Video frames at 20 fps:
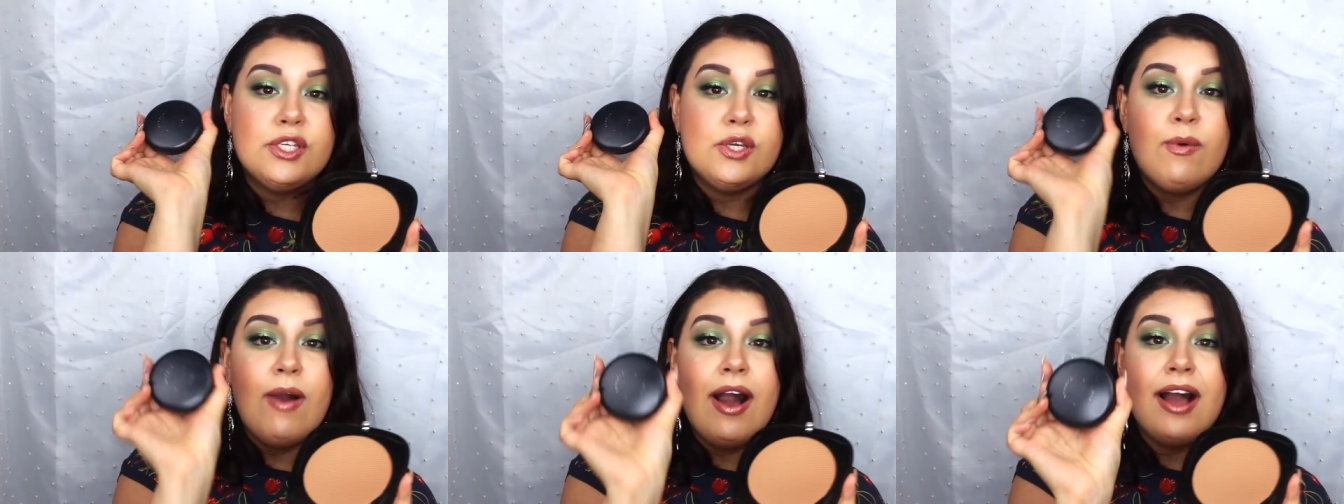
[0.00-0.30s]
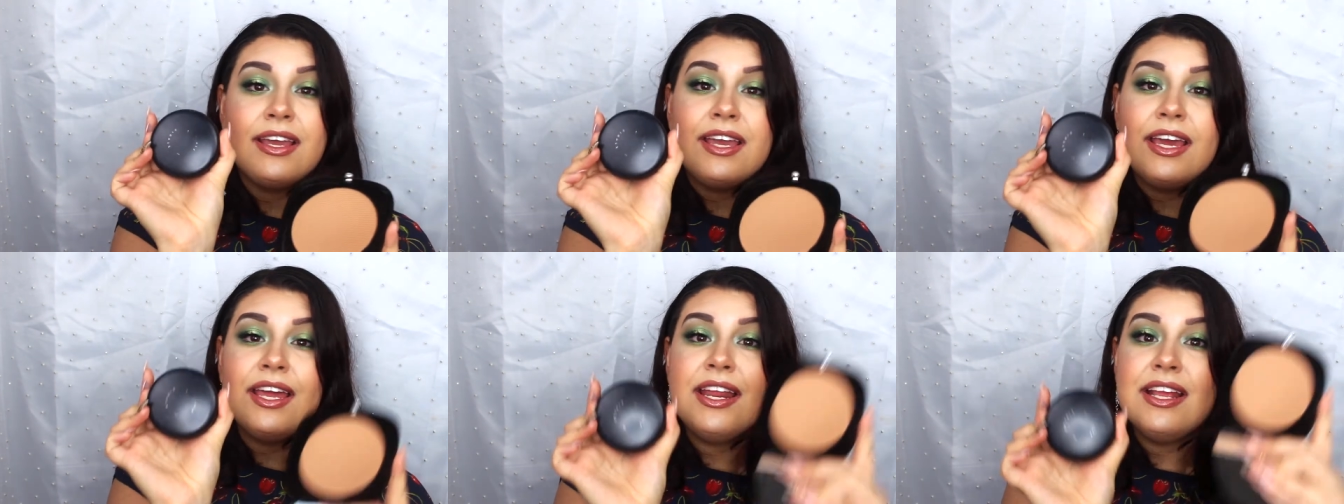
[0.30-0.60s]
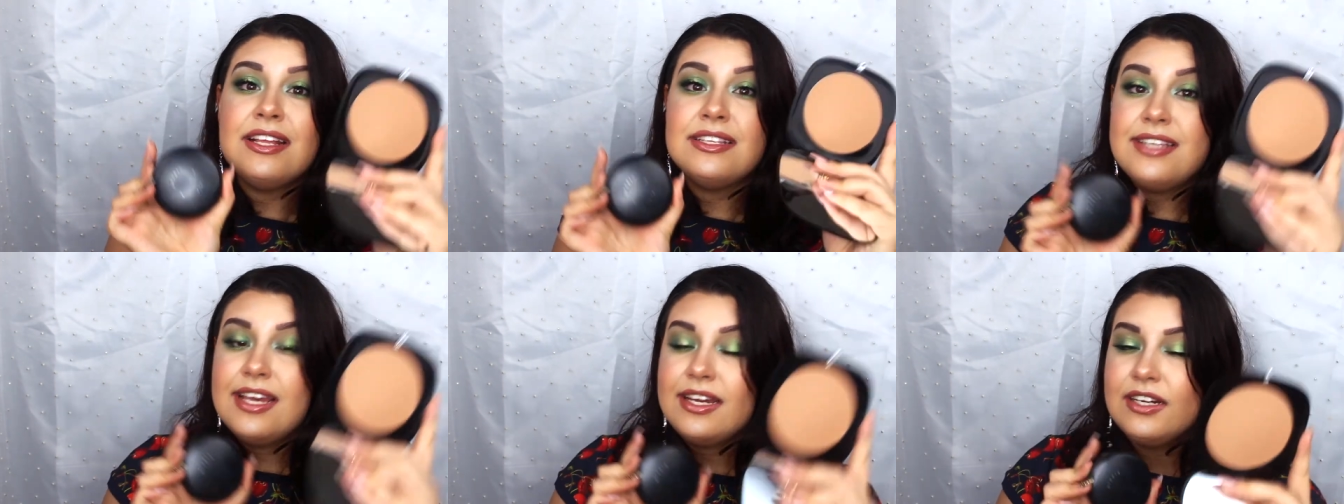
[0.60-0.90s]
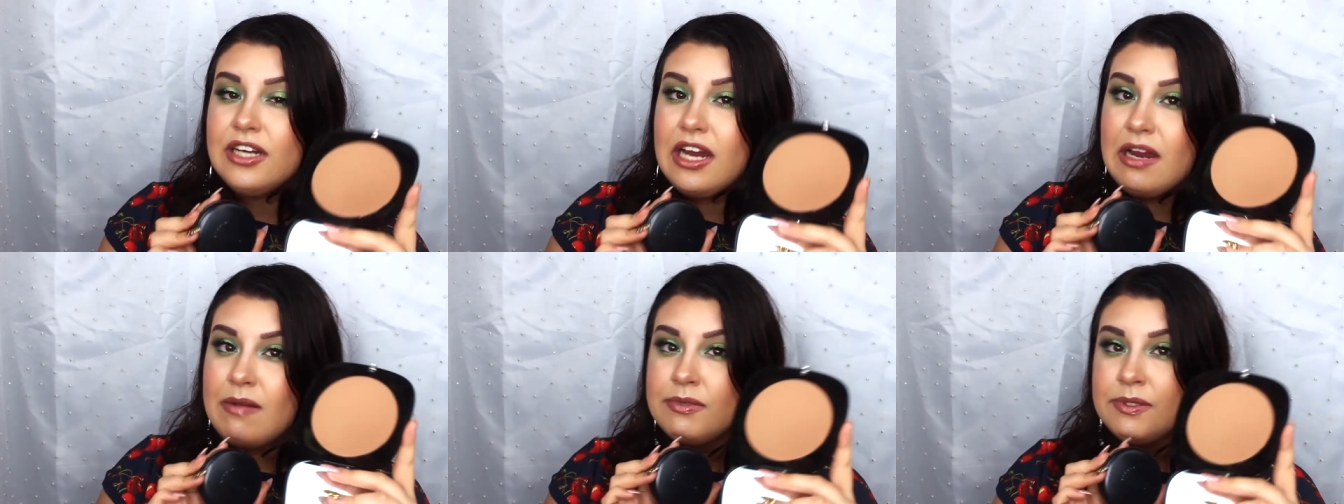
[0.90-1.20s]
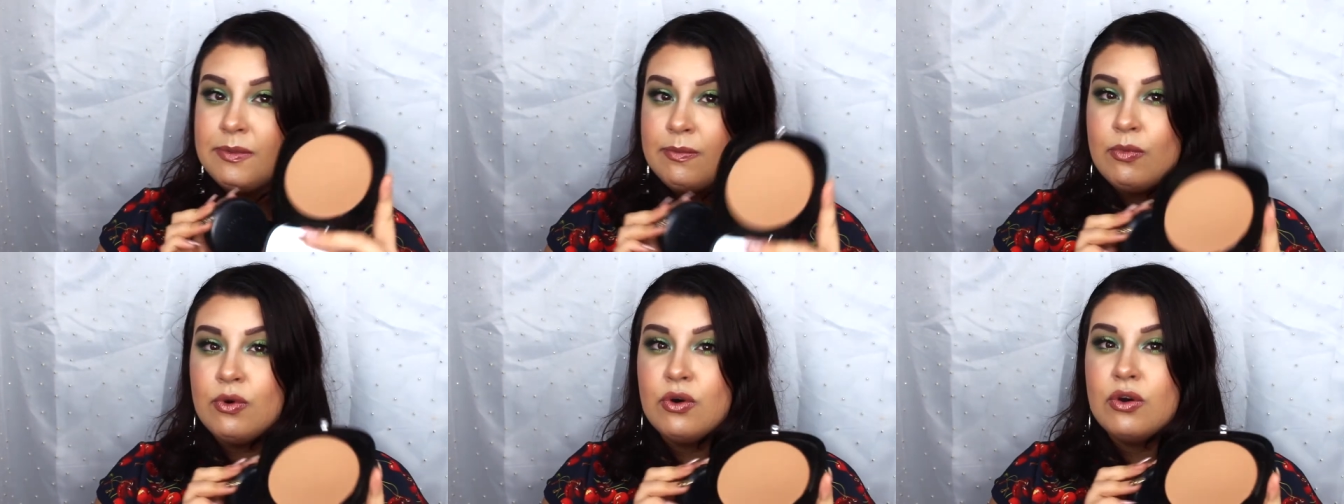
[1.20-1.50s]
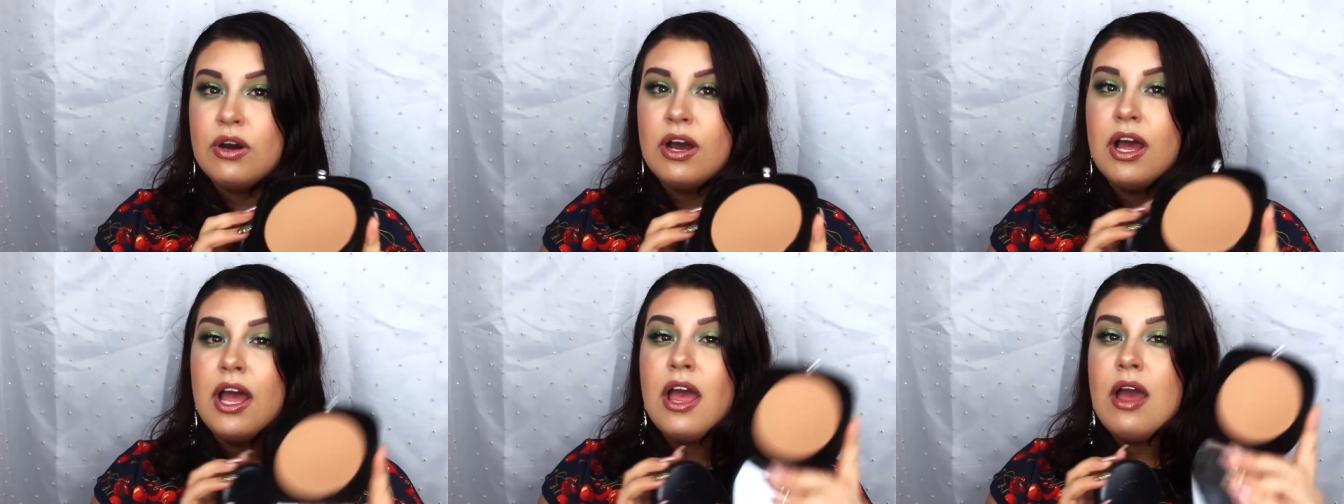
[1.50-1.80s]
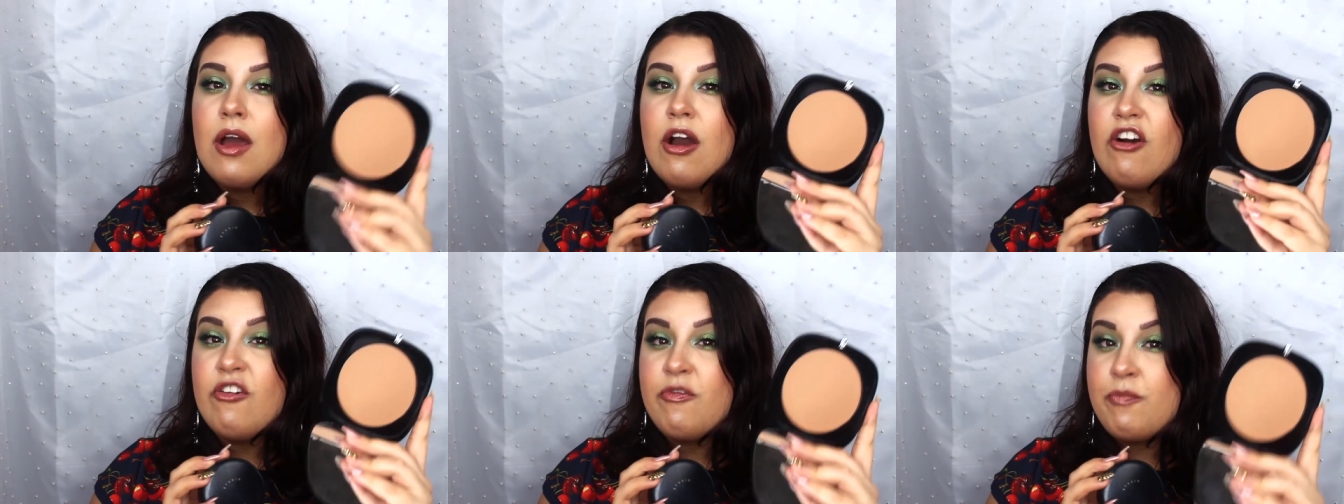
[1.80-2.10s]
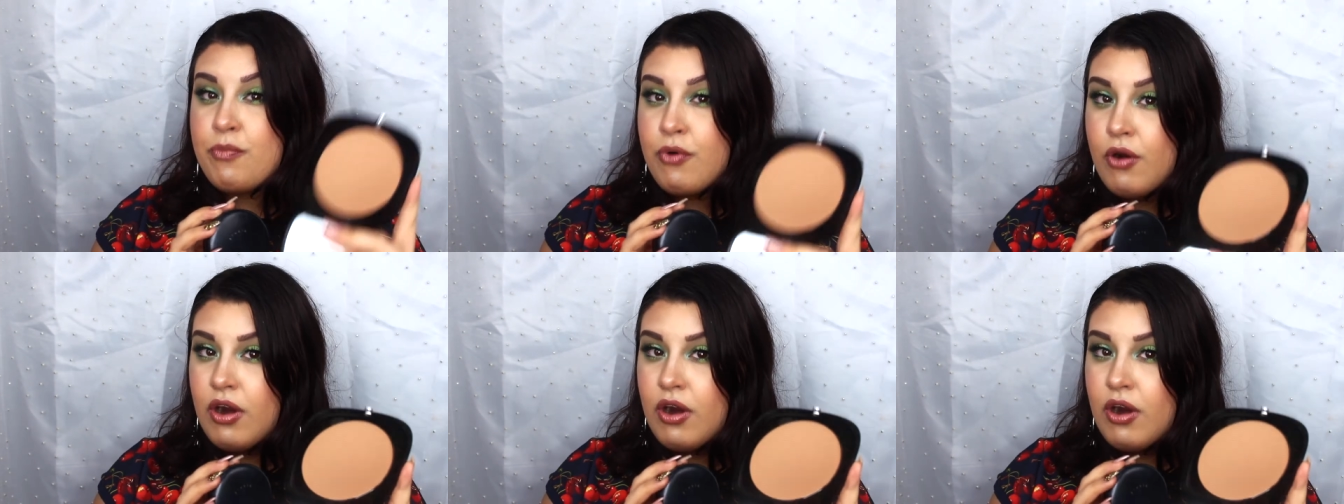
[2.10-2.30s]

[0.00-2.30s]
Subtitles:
So you are getting 10 grams more of